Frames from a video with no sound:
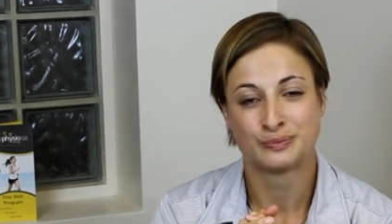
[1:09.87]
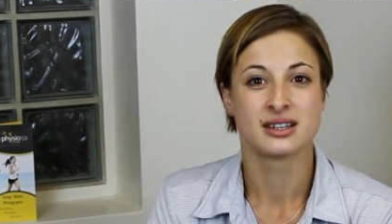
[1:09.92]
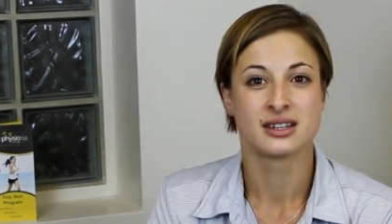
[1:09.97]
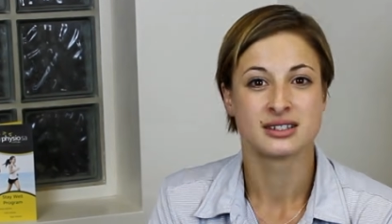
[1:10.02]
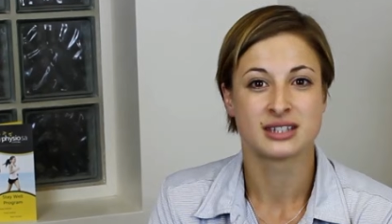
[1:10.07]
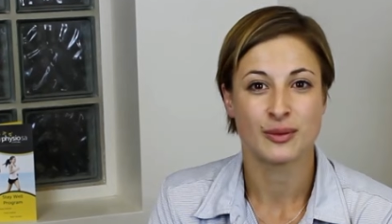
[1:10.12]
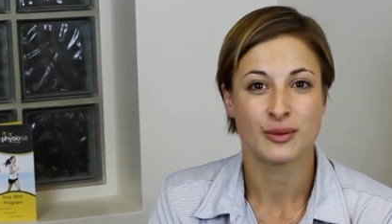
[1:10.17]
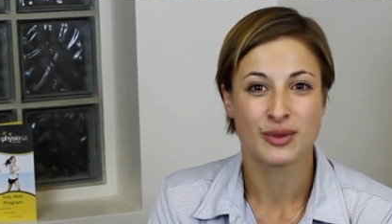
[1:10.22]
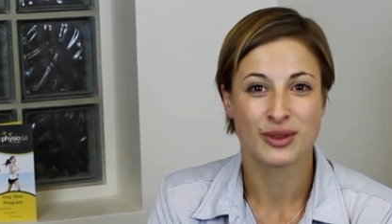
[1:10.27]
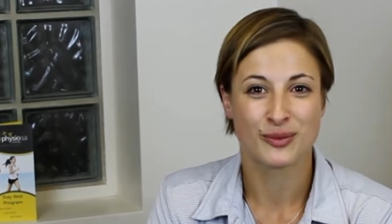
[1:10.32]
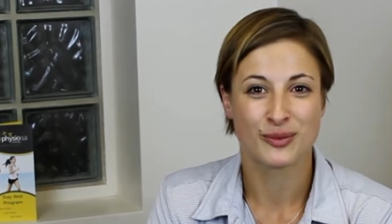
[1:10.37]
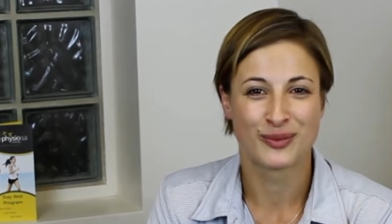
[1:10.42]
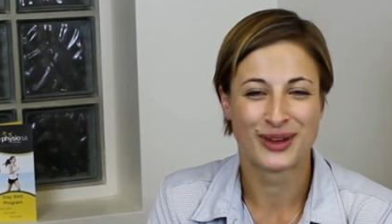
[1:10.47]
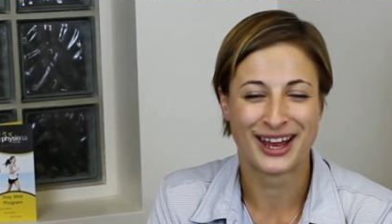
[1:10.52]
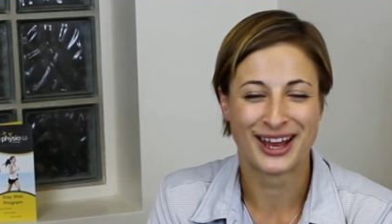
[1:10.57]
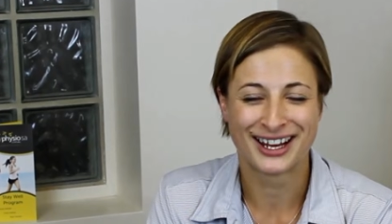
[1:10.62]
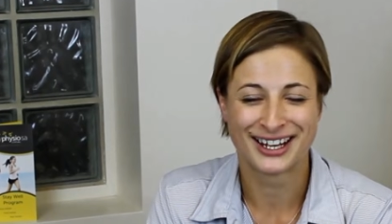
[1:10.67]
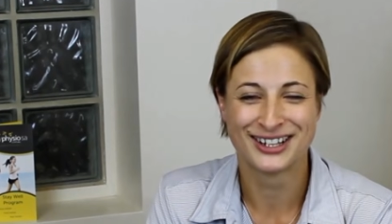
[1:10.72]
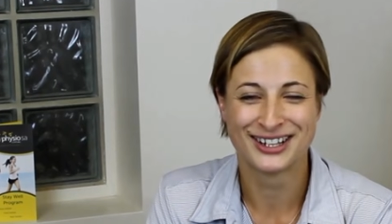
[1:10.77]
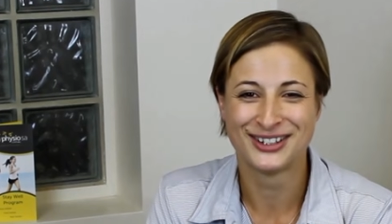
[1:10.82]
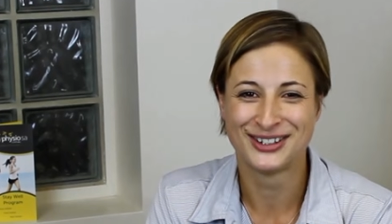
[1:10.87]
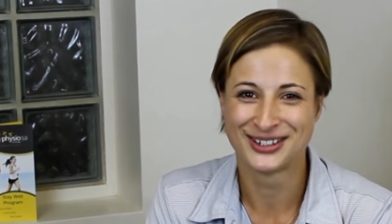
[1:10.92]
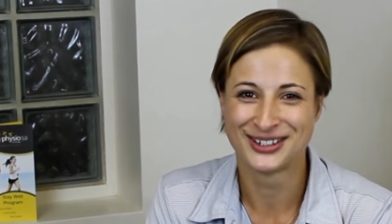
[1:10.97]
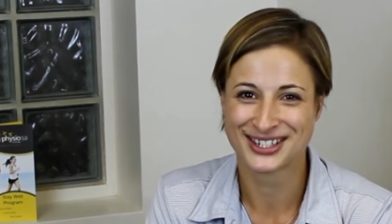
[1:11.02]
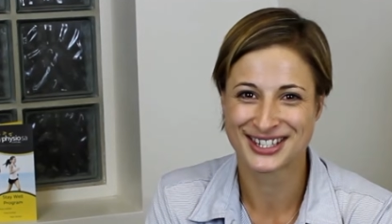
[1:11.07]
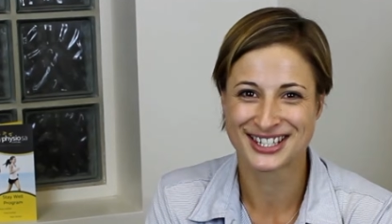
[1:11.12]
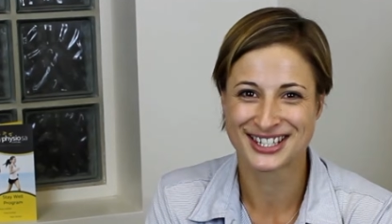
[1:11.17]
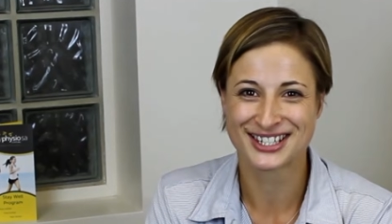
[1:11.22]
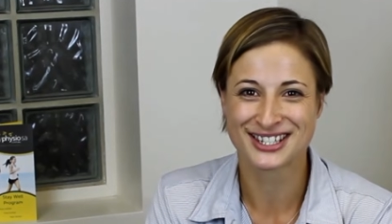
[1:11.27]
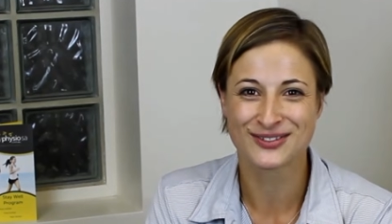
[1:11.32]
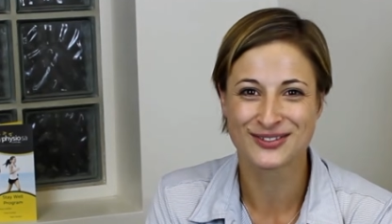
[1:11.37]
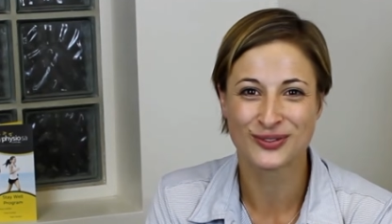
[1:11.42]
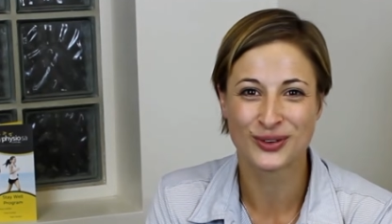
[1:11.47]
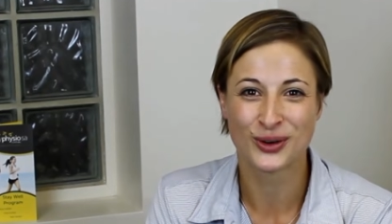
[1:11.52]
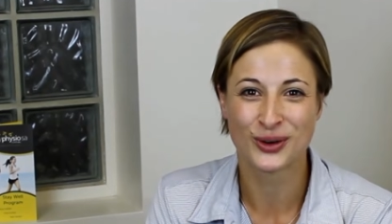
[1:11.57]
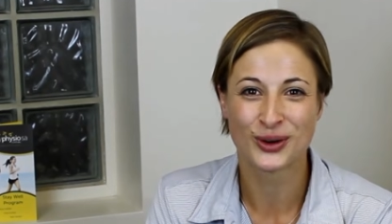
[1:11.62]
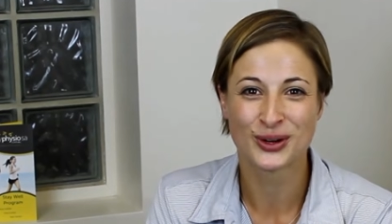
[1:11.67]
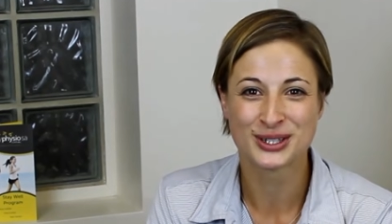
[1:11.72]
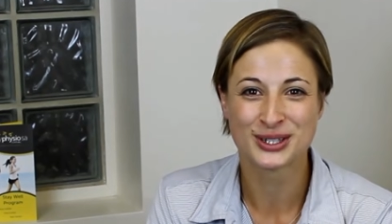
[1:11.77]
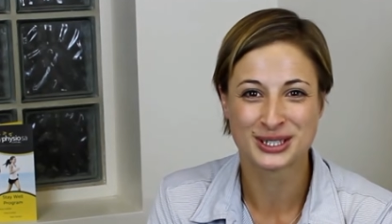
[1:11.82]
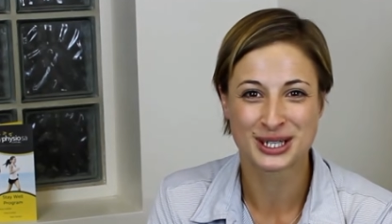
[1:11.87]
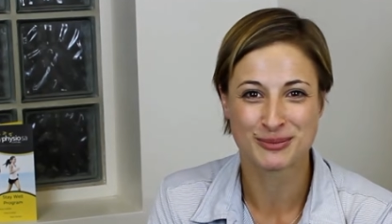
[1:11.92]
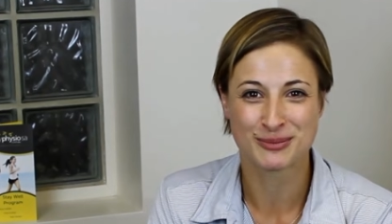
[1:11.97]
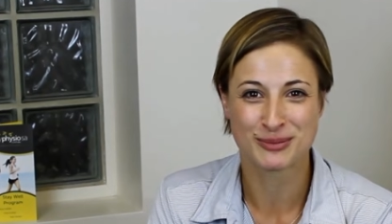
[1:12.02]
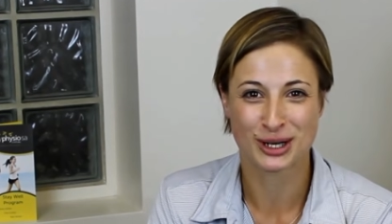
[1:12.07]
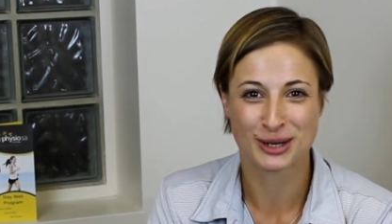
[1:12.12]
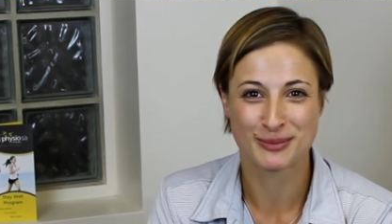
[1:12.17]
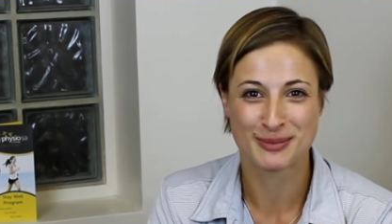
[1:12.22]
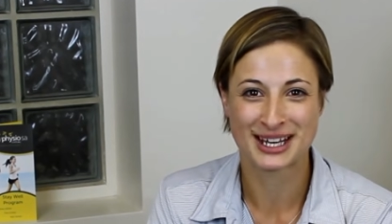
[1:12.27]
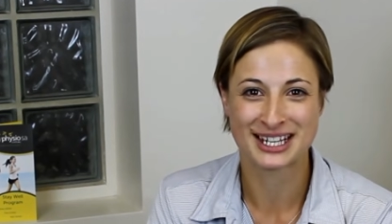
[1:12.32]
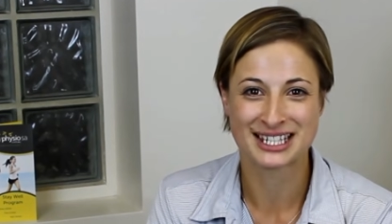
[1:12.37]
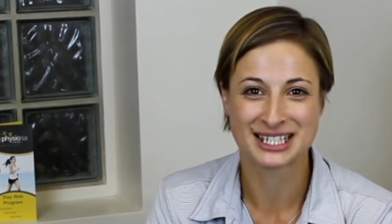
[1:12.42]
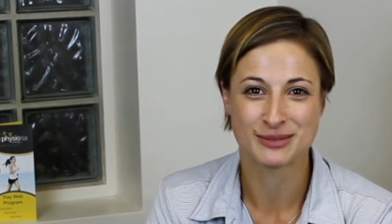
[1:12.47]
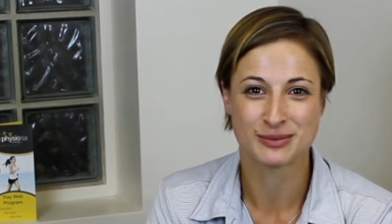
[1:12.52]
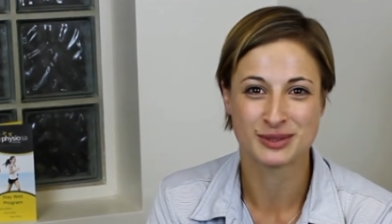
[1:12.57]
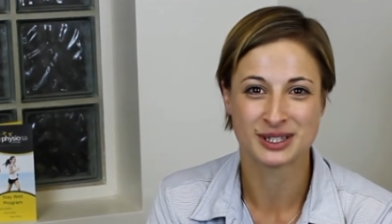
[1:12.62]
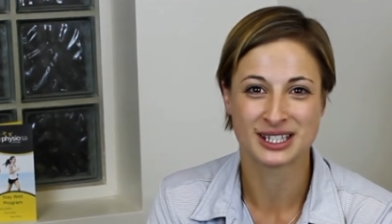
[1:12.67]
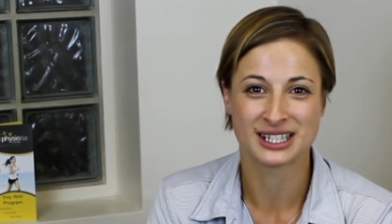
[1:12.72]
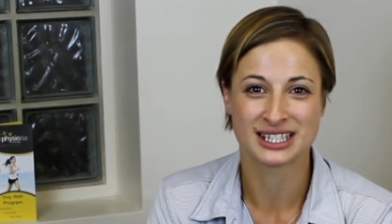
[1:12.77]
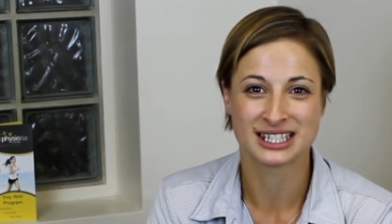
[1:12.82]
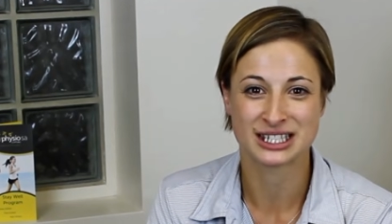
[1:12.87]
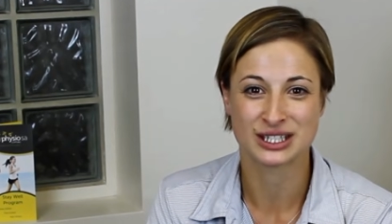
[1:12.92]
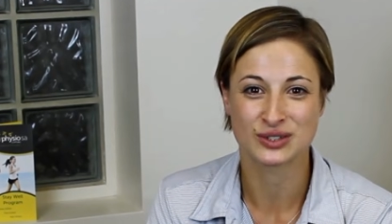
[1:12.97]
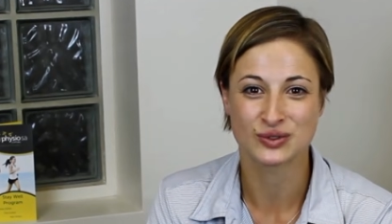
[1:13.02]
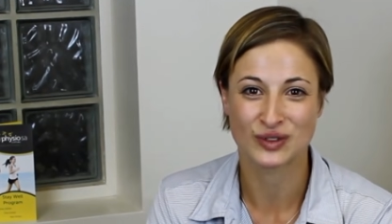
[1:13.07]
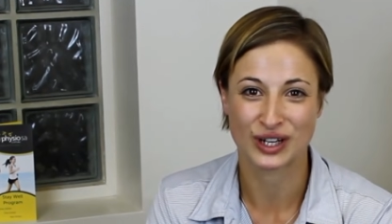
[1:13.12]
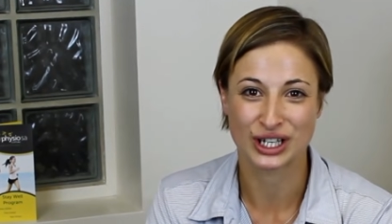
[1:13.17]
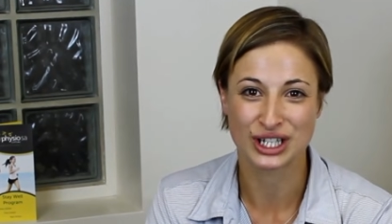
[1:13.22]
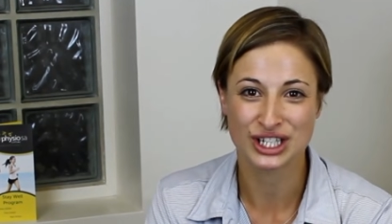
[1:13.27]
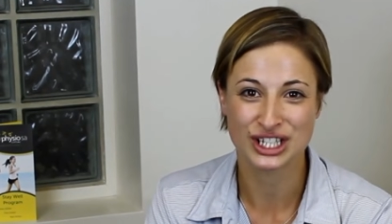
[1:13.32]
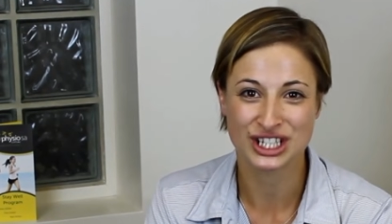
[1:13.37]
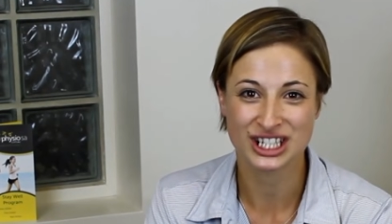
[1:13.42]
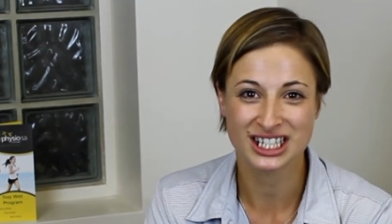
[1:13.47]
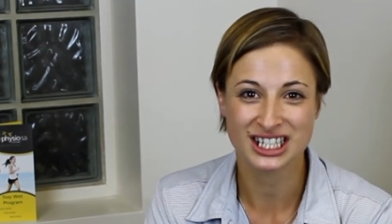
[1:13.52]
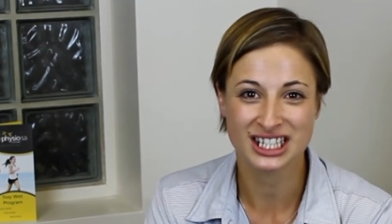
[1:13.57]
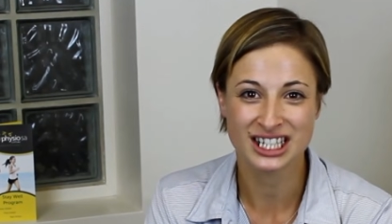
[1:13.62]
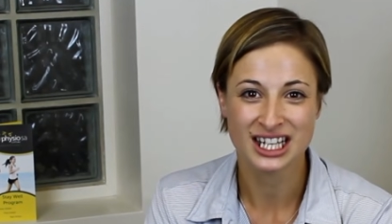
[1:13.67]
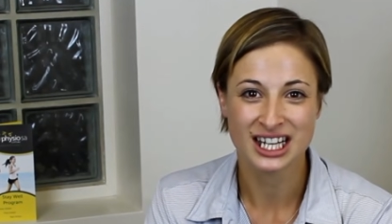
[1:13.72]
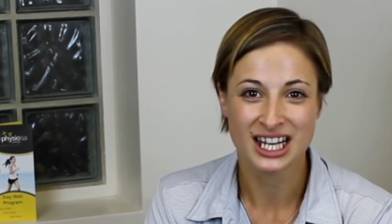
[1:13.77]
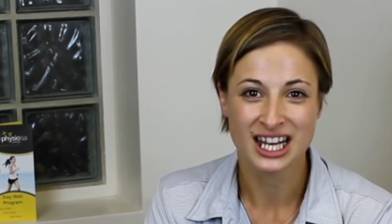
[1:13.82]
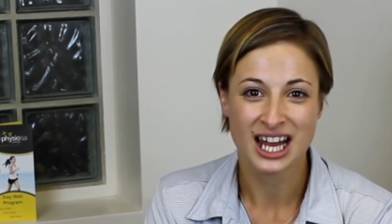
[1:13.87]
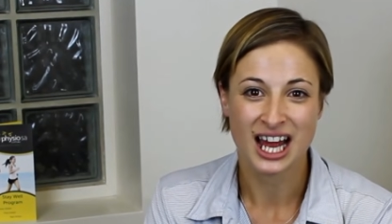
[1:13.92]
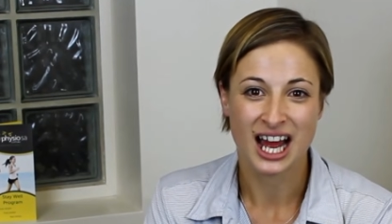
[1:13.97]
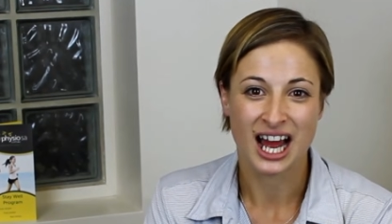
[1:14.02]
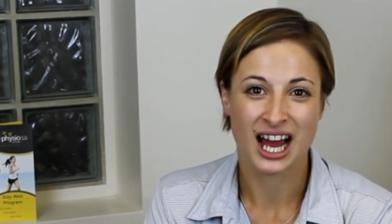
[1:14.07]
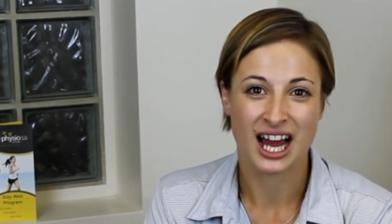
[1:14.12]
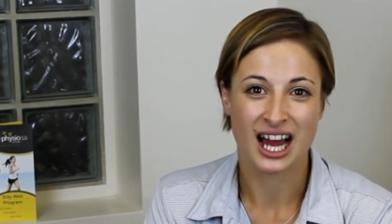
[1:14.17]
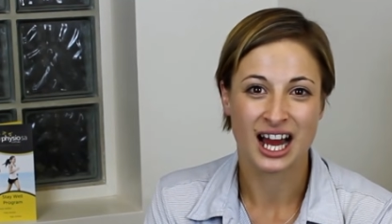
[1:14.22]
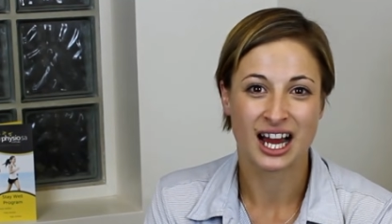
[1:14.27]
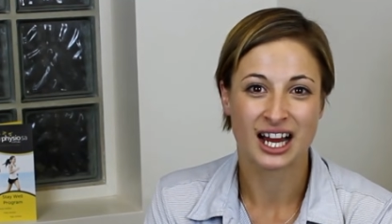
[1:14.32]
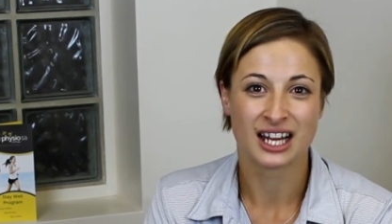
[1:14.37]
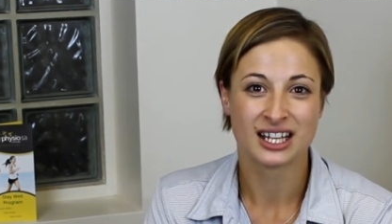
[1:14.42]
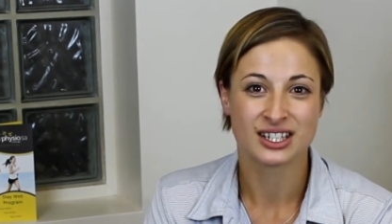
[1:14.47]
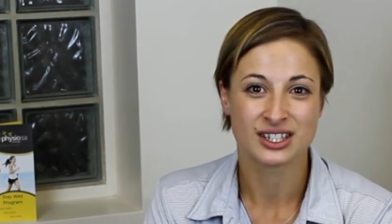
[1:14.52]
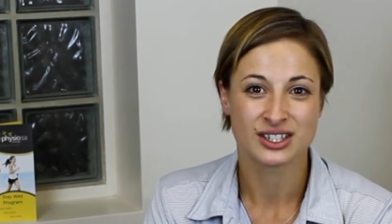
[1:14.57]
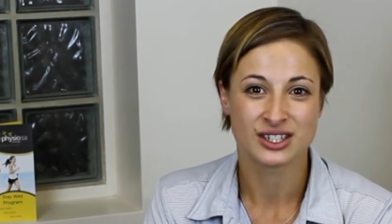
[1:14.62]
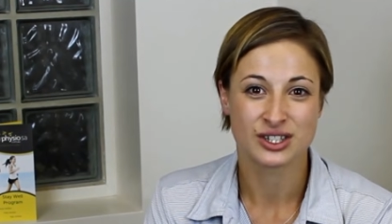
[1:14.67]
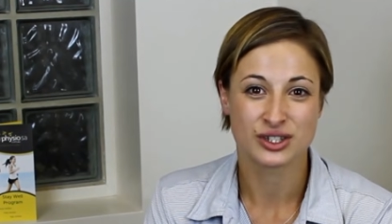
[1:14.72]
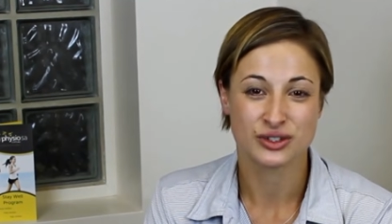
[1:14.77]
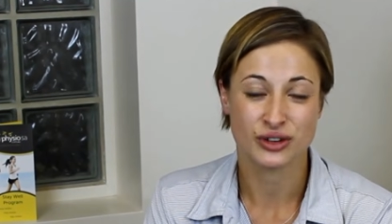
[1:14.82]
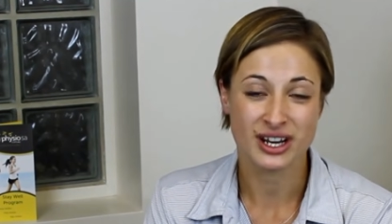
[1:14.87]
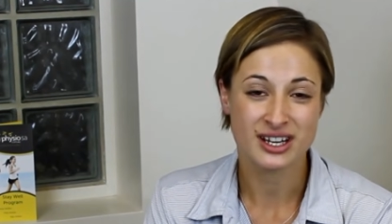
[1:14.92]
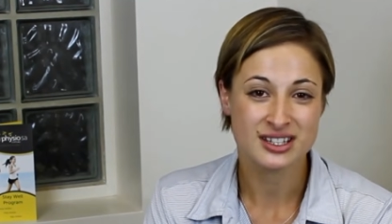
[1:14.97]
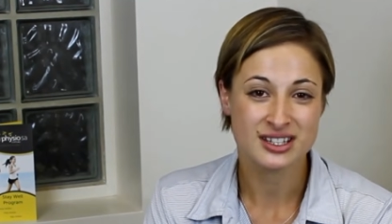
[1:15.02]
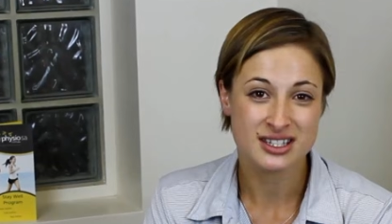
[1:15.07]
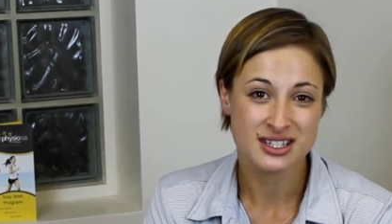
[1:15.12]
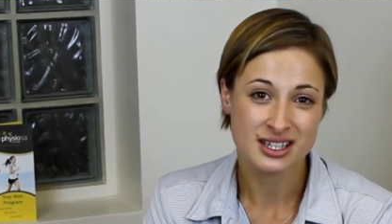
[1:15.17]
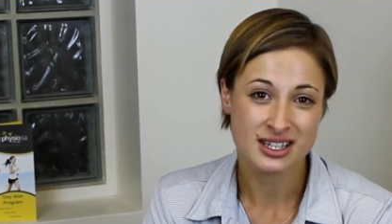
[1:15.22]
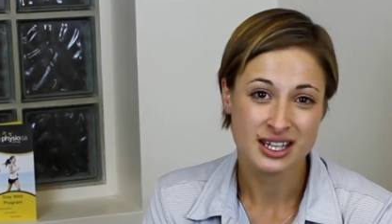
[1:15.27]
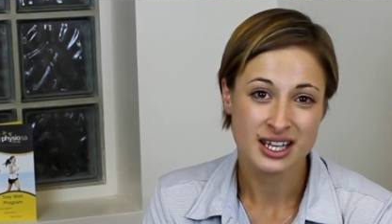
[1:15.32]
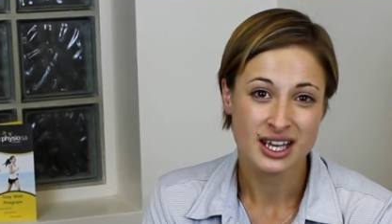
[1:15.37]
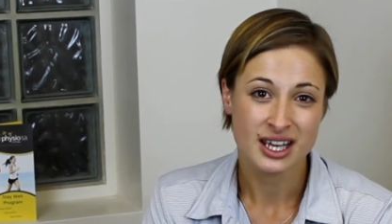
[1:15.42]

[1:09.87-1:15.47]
Some of the main causes for temporomandibular dysfunction are stress,